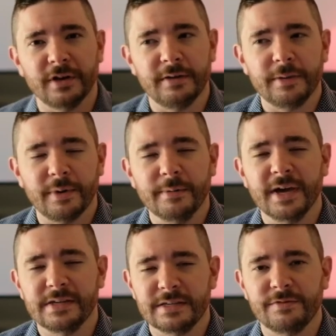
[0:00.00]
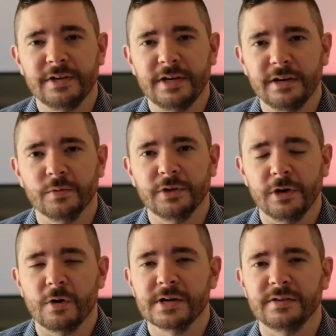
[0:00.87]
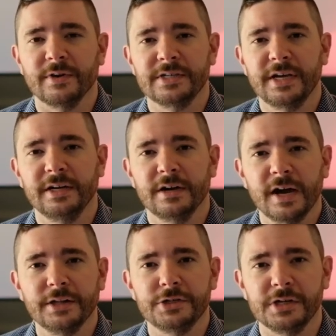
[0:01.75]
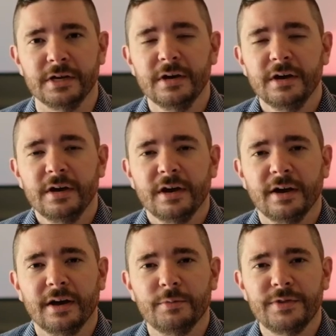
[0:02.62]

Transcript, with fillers: and, and Bobcat is definitely getting really aggressive on technology uh,